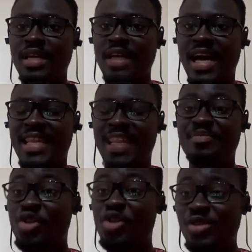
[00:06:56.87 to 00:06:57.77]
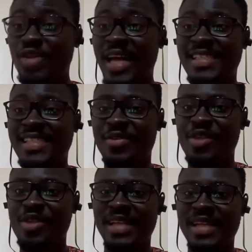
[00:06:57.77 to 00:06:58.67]
Uh, then, due to that
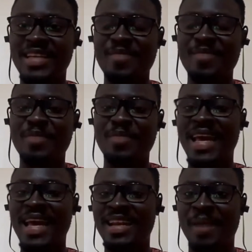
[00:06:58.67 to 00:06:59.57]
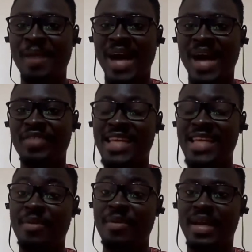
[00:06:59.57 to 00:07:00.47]
disagreement, the NPP ended up having their
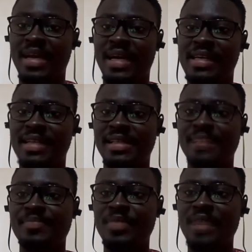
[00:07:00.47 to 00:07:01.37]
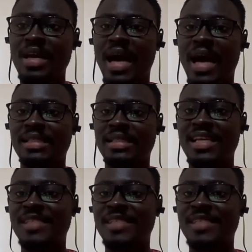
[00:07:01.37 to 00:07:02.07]
preferred candidates as the